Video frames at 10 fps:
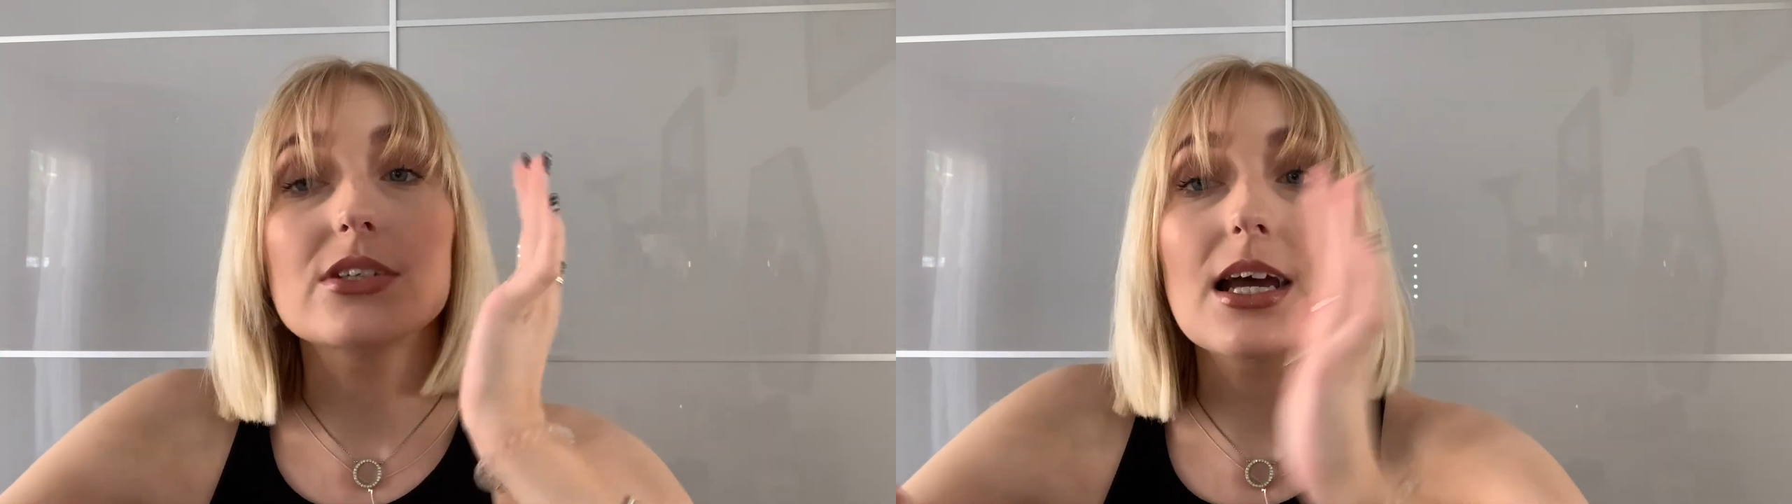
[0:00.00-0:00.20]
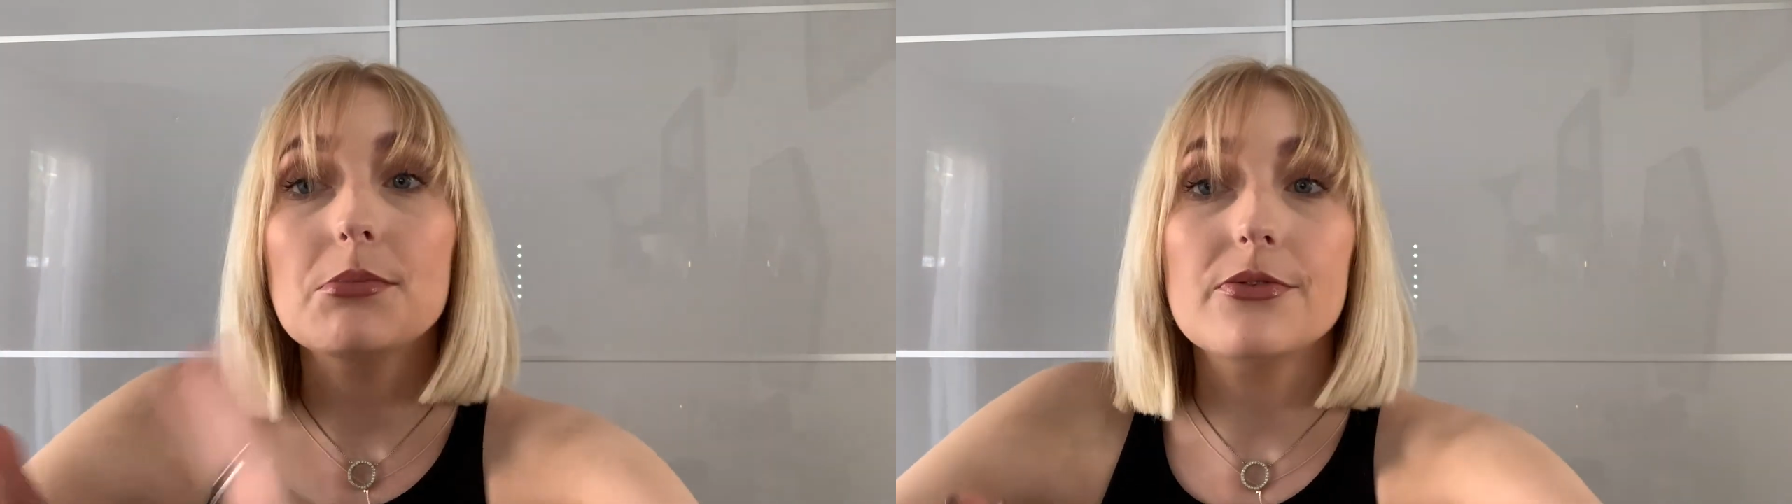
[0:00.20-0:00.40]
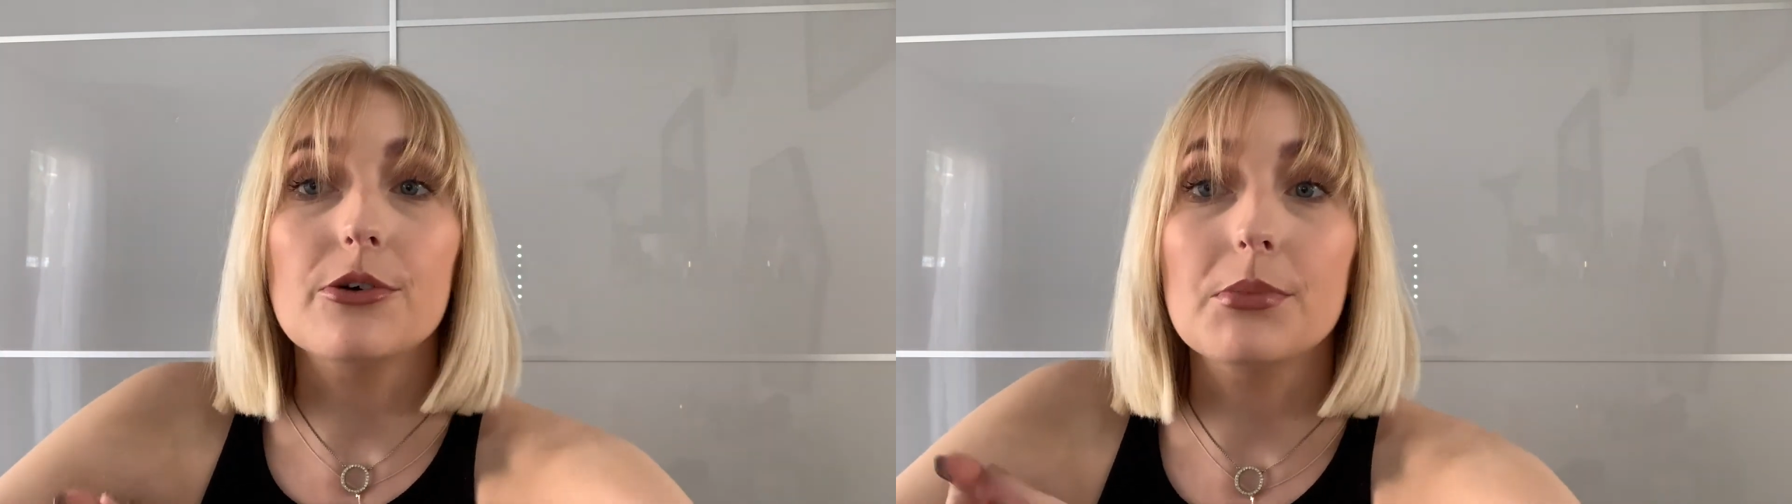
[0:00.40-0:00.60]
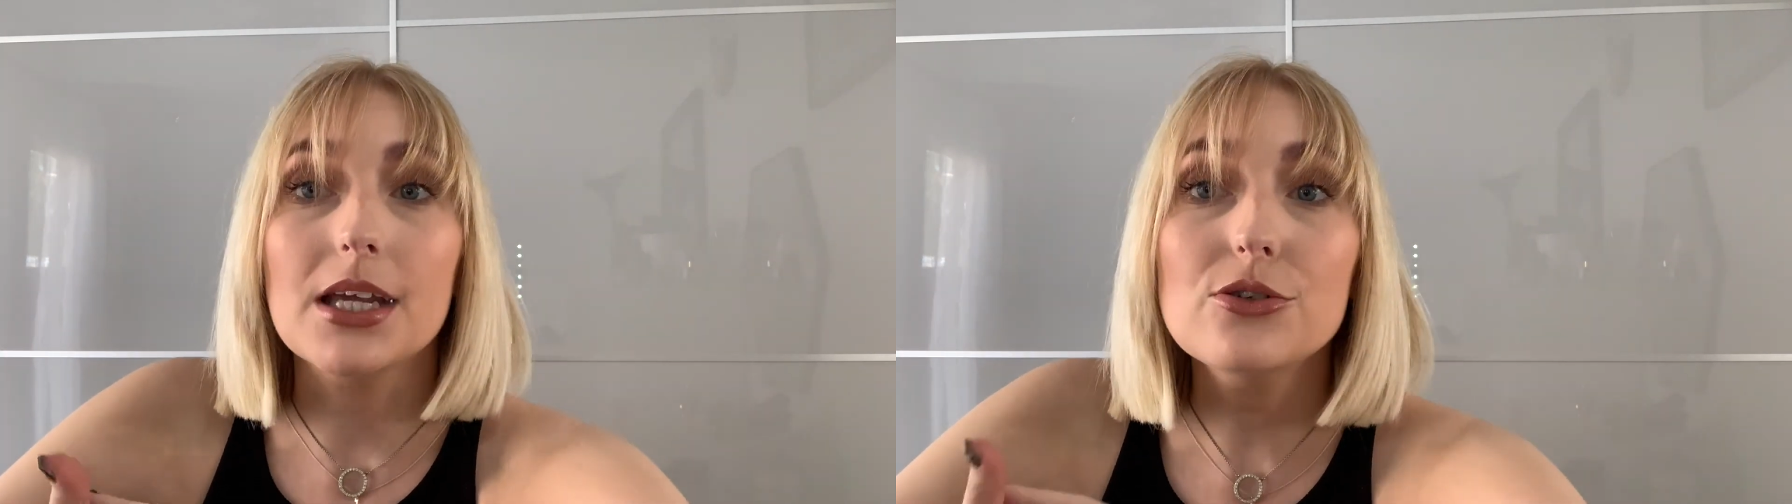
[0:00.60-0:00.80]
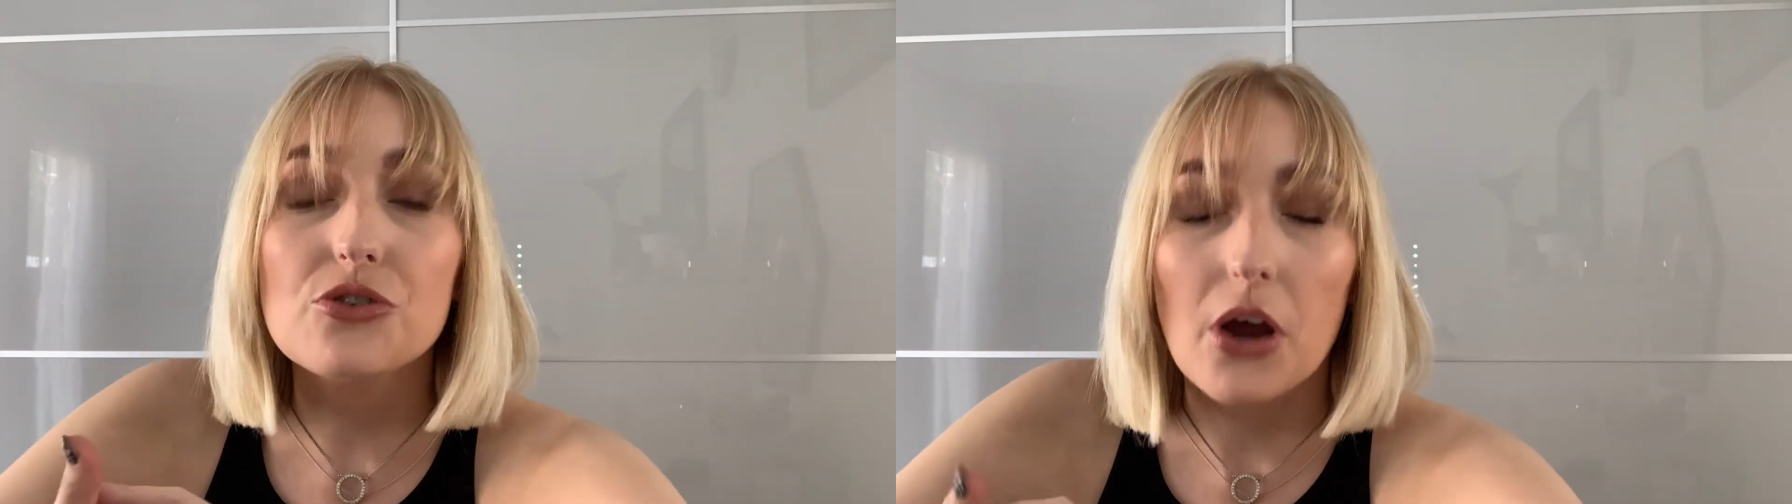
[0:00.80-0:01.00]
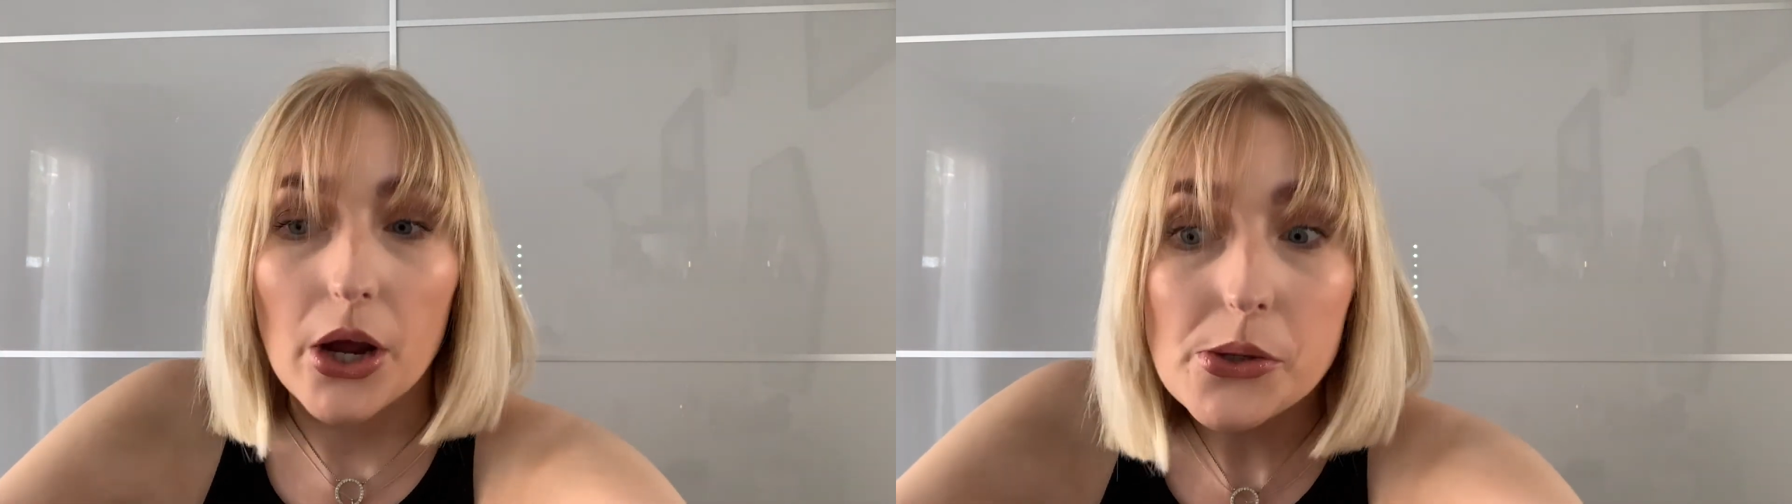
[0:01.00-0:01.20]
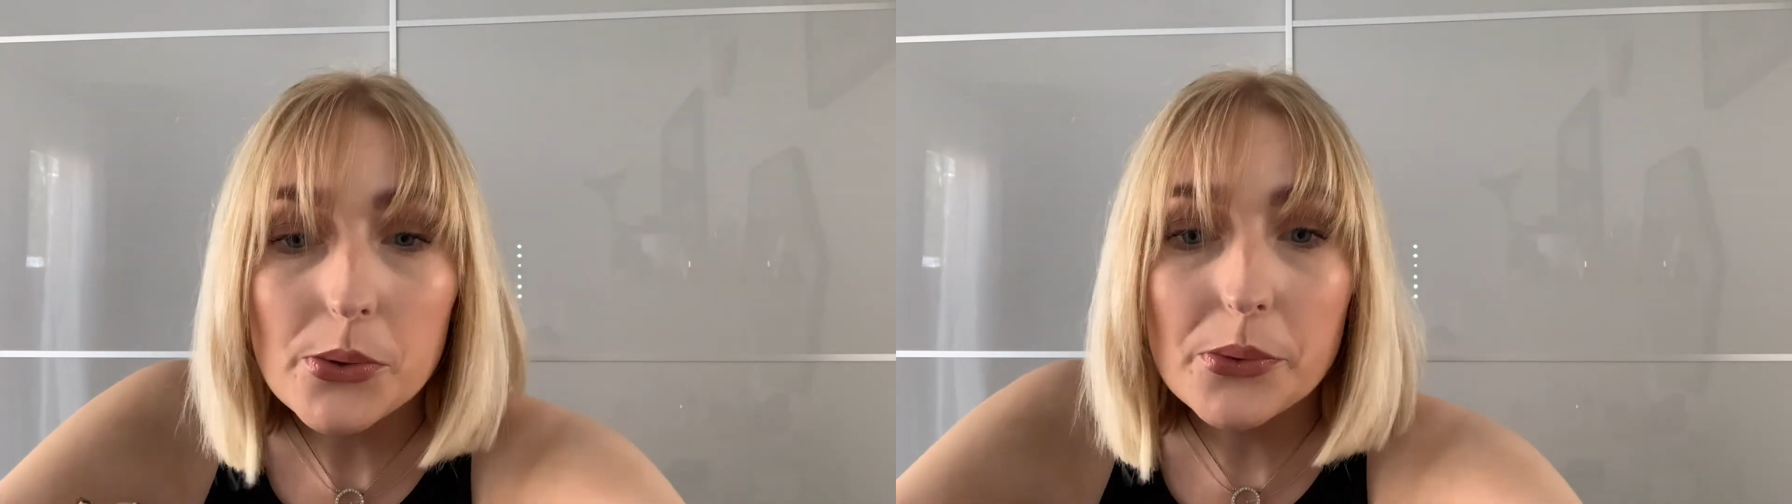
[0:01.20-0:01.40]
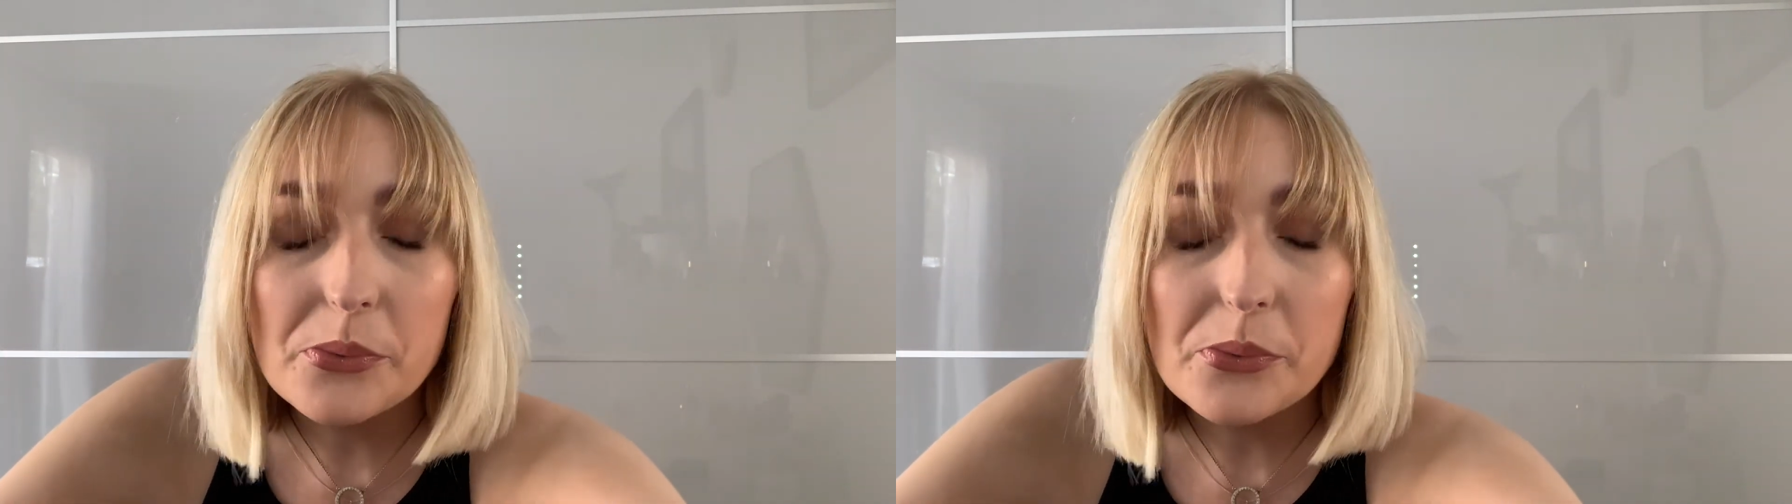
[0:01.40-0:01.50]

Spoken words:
day to film the intro